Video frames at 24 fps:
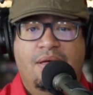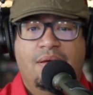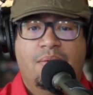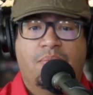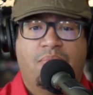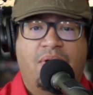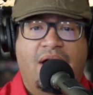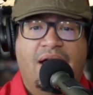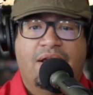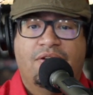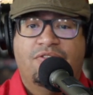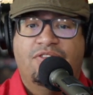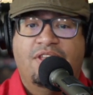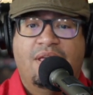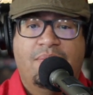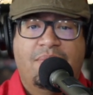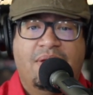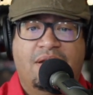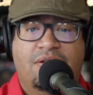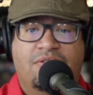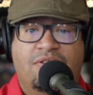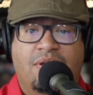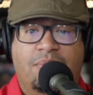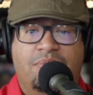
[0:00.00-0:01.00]
Brian's team
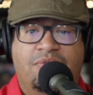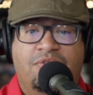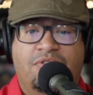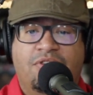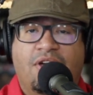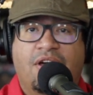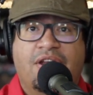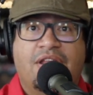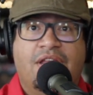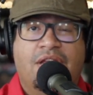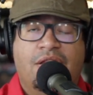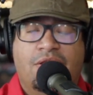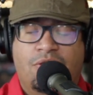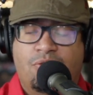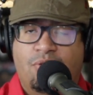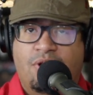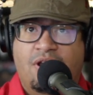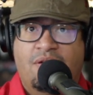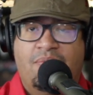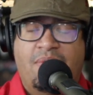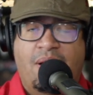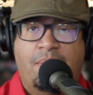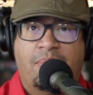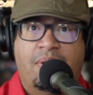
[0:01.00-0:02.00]
ends up stunning
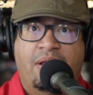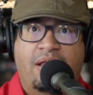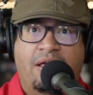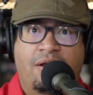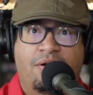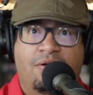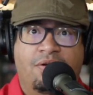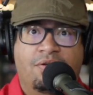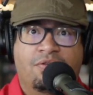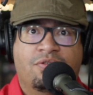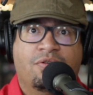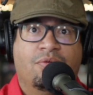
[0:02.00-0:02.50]
3 of my players.